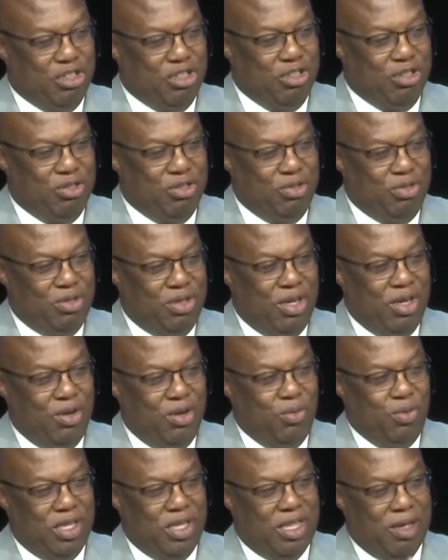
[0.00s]
you
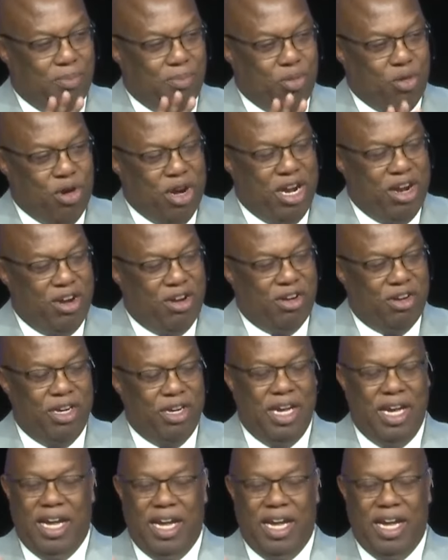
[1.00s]
with the prayer